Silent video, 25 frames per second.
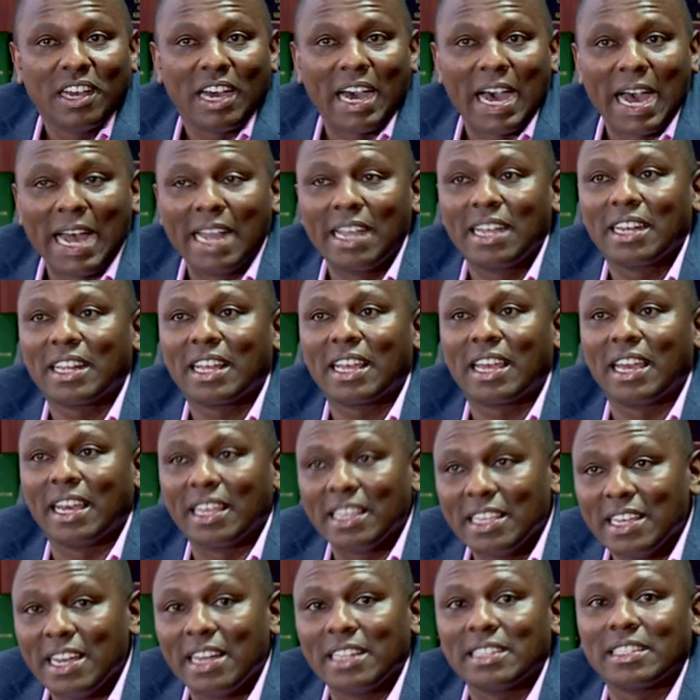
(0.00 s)
and
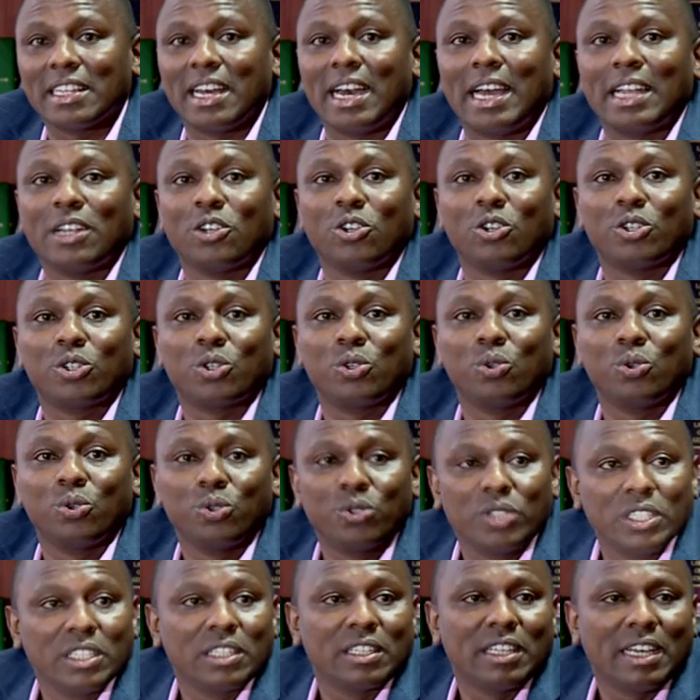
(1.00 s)
Kenyans are not
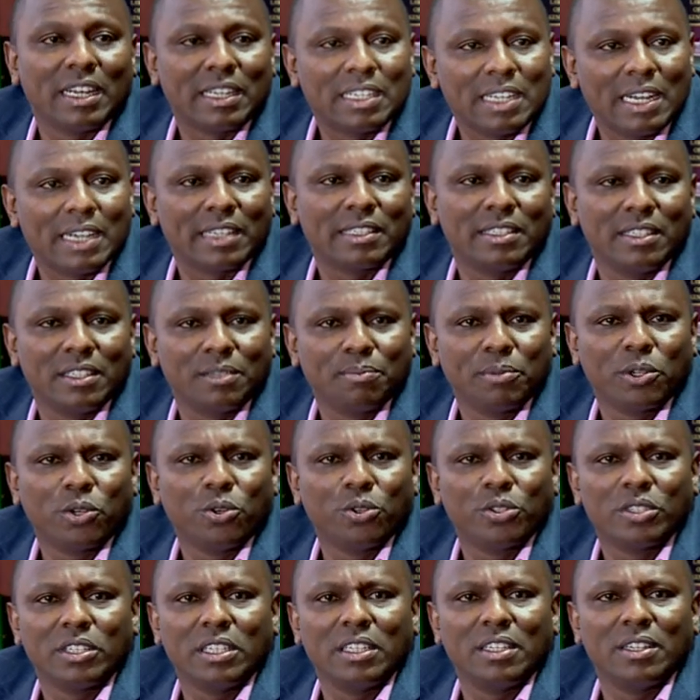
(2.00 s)
losing their taxes
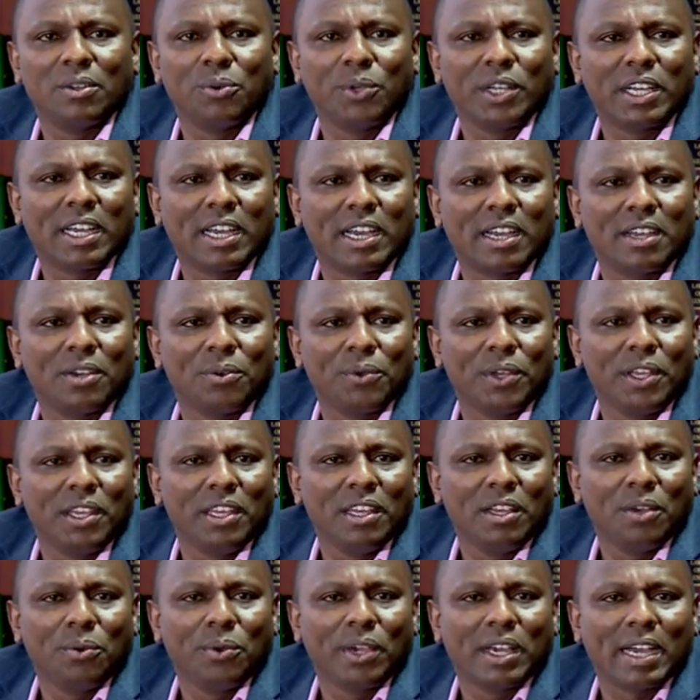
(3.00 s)
because we,
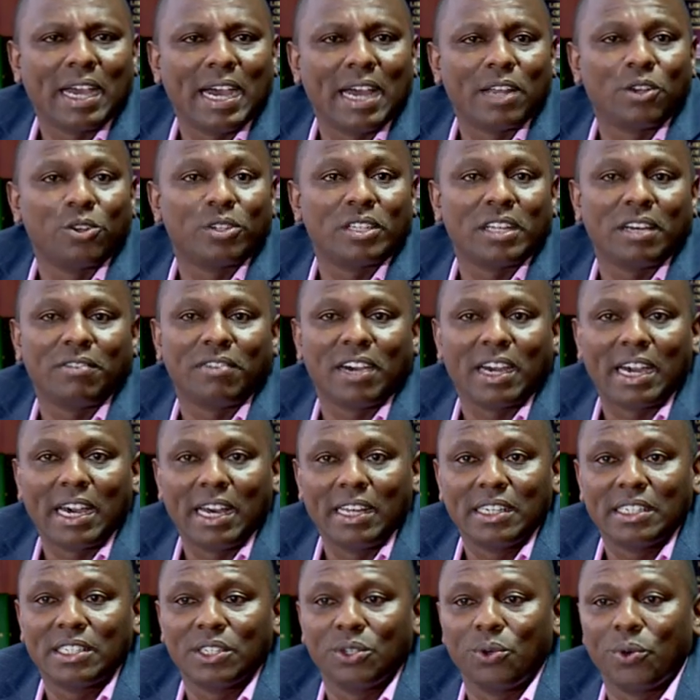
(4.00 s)
we, we cannot have a
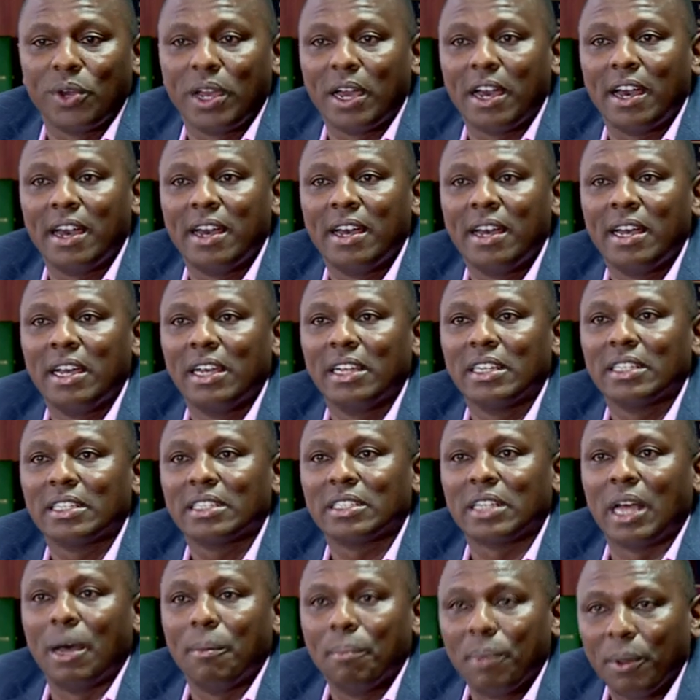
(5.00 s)
country where
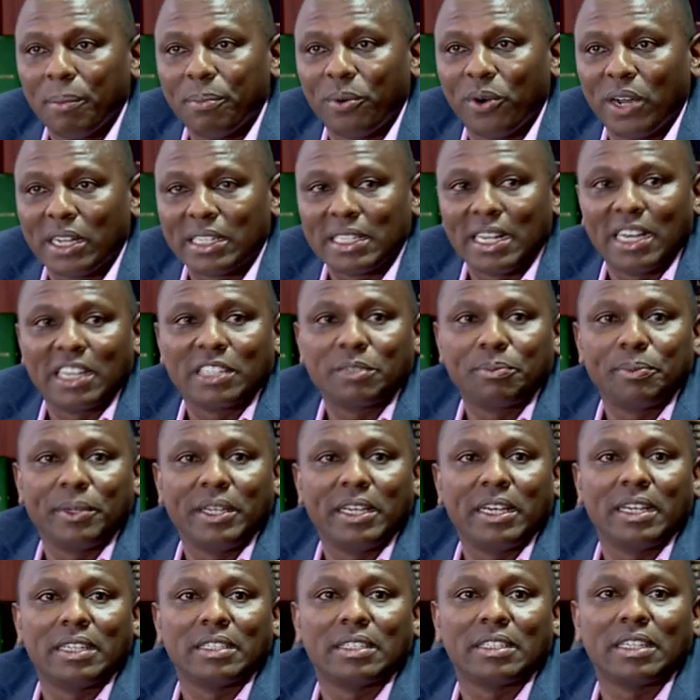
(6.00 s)
some people are
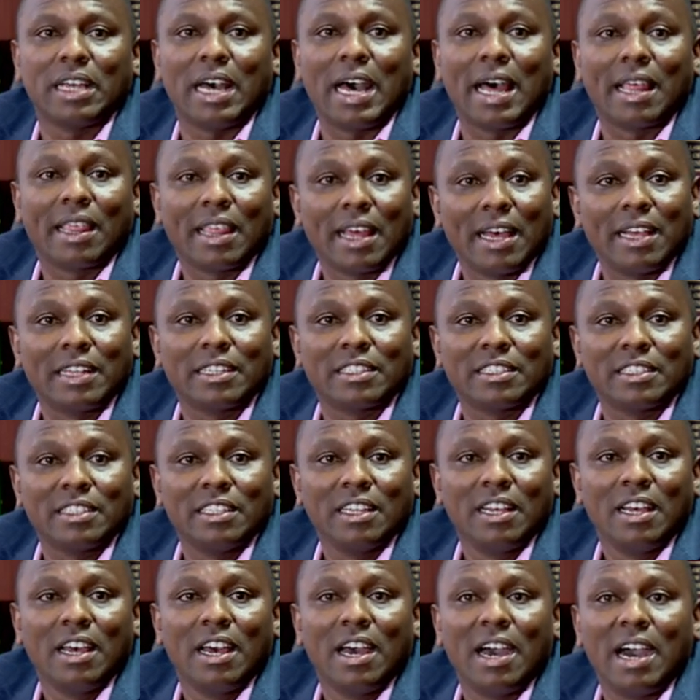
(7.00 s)
taxpayers, others
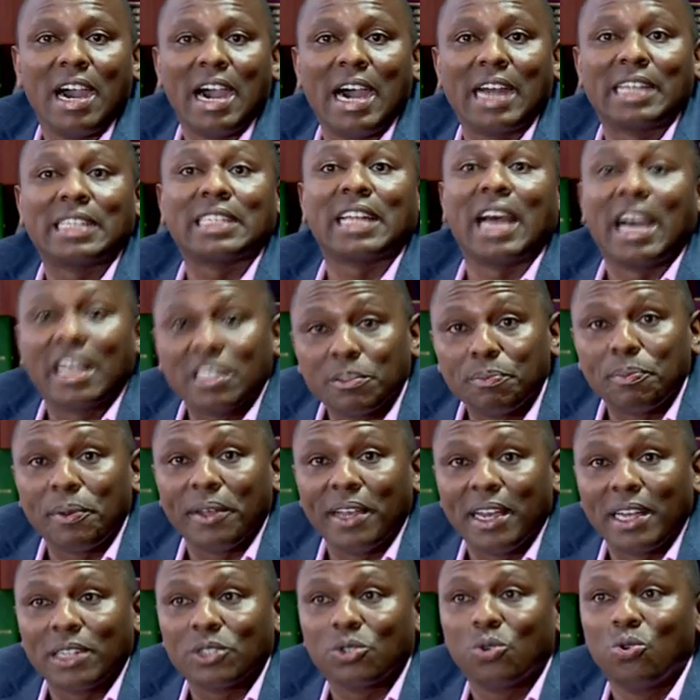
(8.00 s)
are
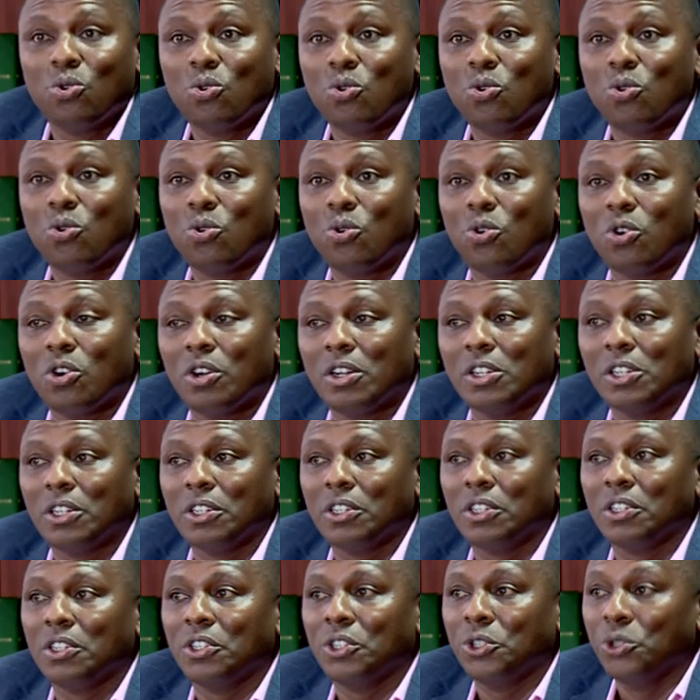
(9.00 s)
taxpayers who
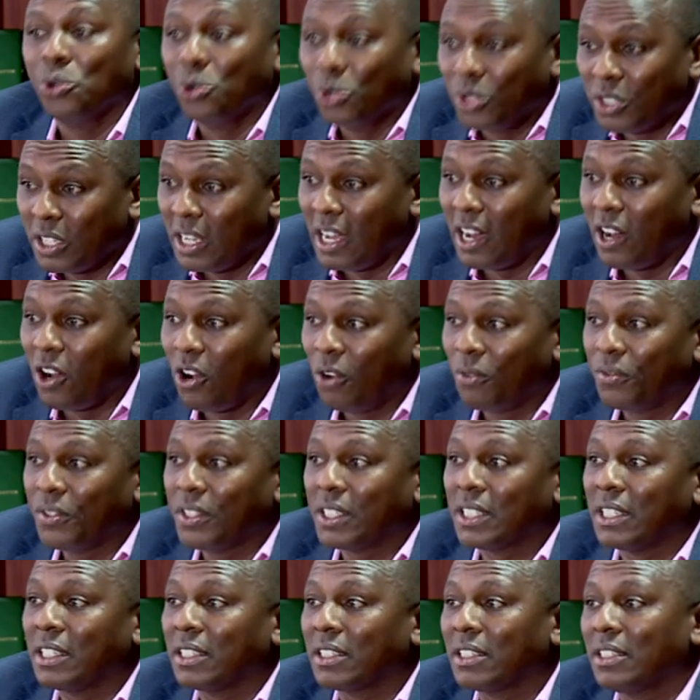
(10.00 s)
use their
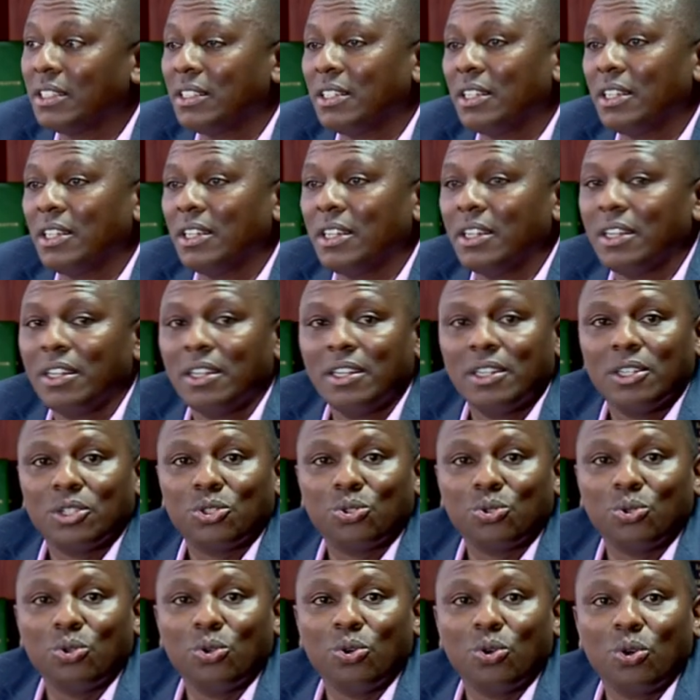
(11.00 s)
offices
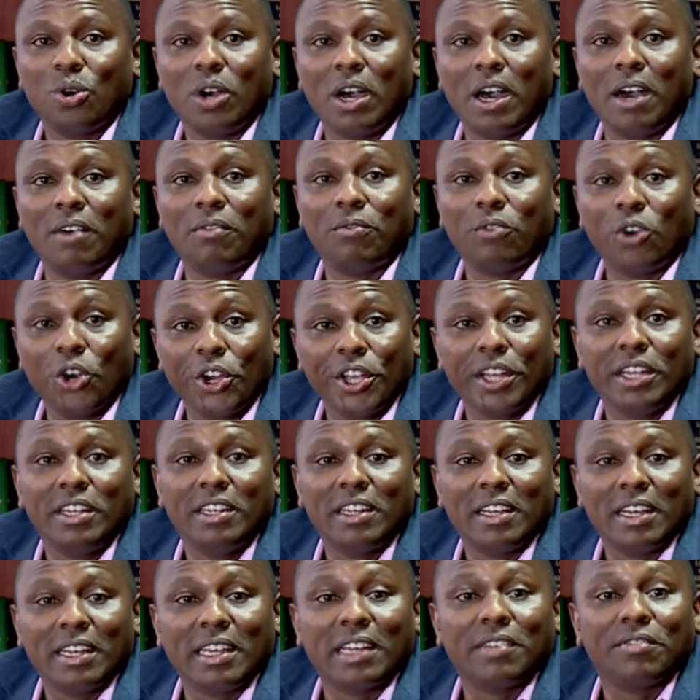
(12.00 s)
to
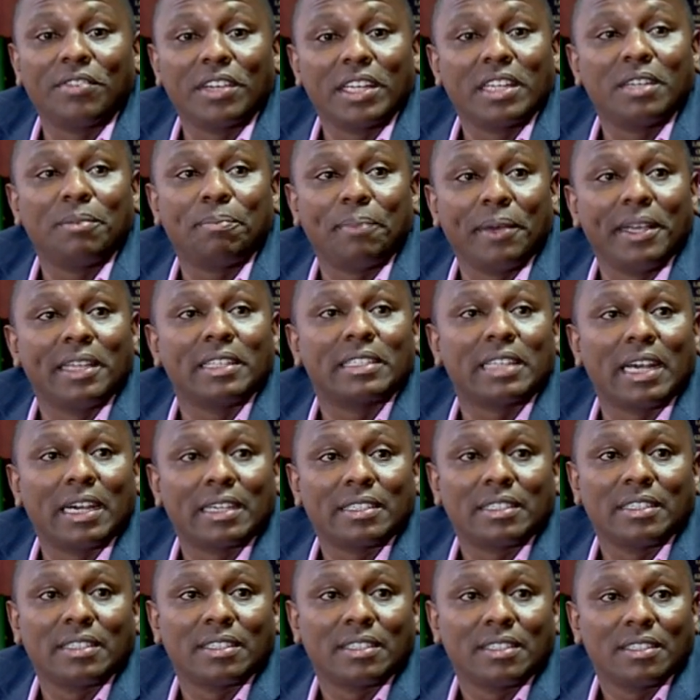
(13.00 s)
avoid and evade paying
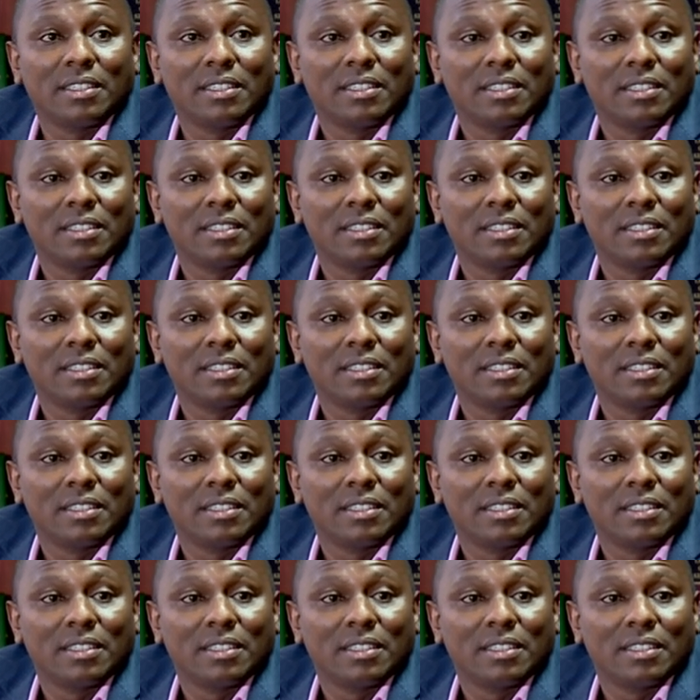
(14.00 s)
taxes.